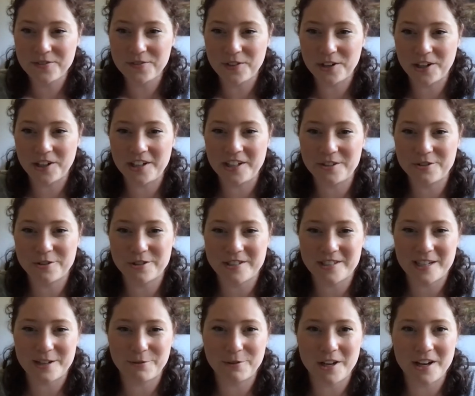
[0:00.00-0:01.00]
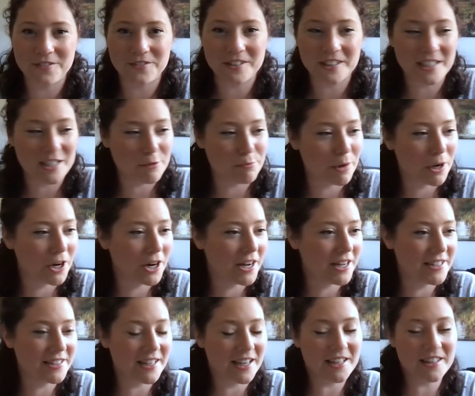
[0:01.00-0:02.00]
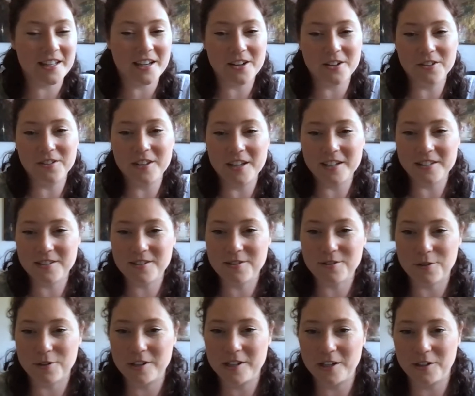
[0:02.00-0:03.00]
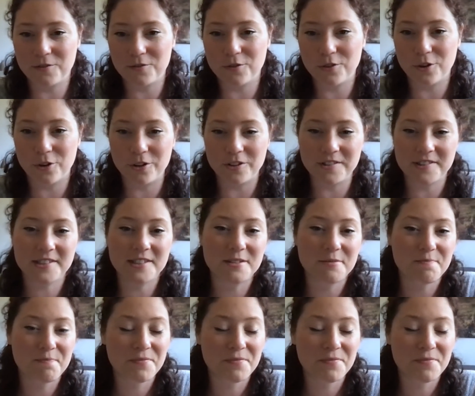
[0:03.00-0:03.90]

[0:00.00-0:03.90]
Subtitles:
Very interesting. We'll have to keep our eyes on how that story unfolds.